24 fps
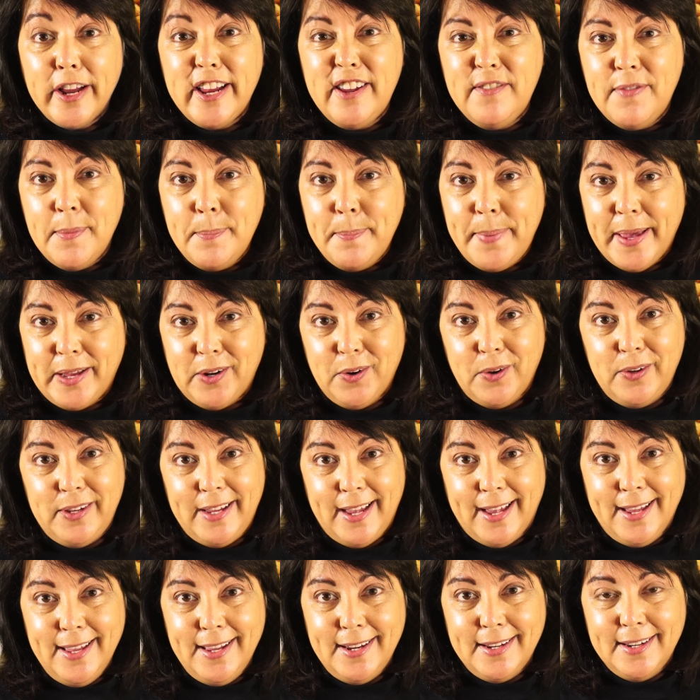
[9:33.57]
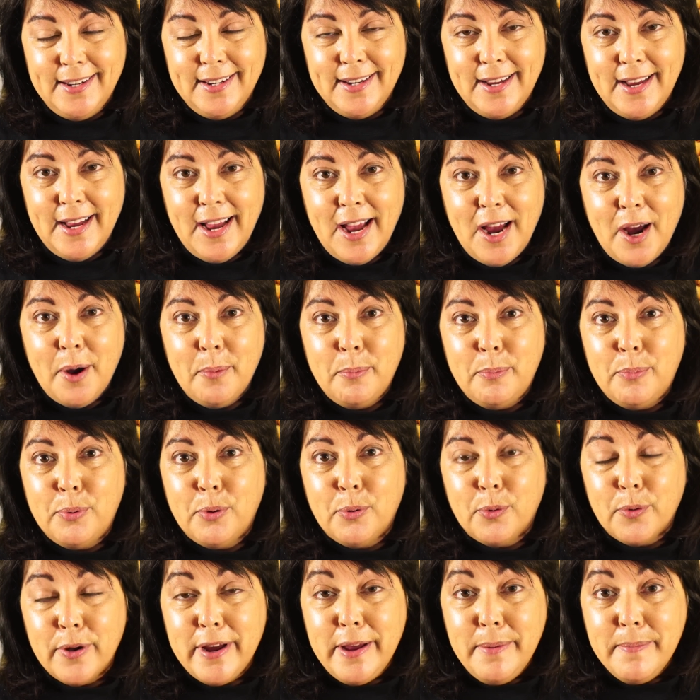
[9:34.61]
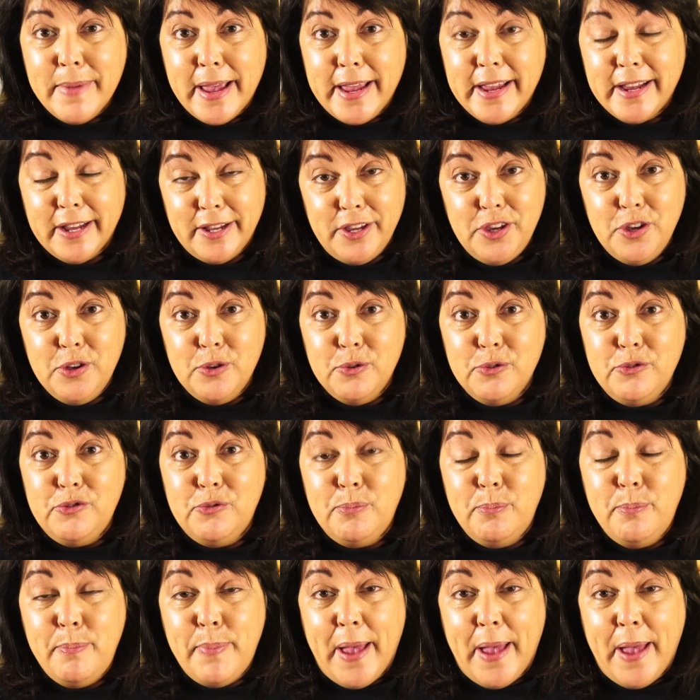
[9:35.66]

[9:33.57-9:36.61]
even better yet, pre-make a huge